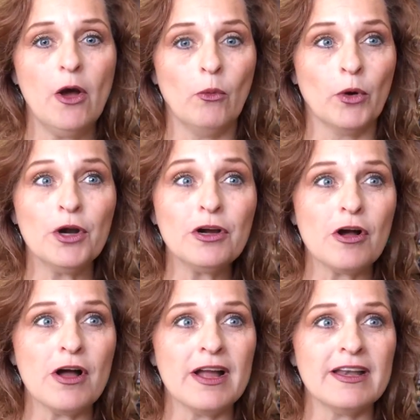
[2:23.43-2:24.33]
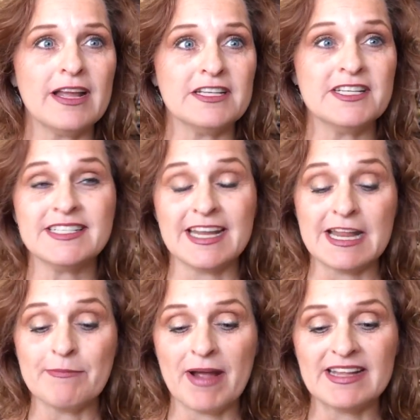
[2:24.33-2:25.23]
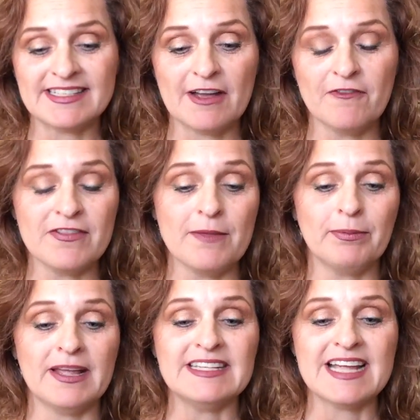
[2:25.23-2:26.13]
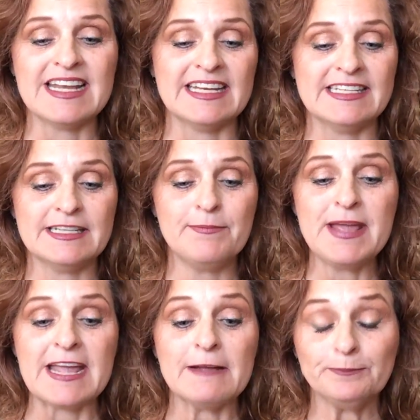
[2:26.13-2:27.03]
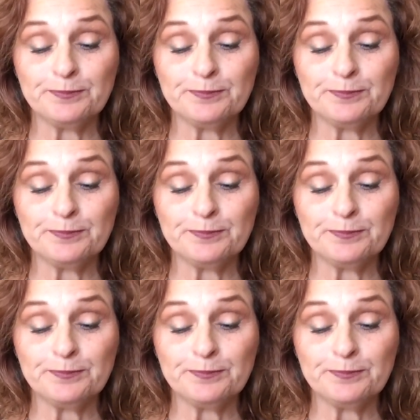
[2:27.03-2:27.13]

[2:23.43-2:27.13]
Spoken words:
work on just getting myself in the place I needed to be.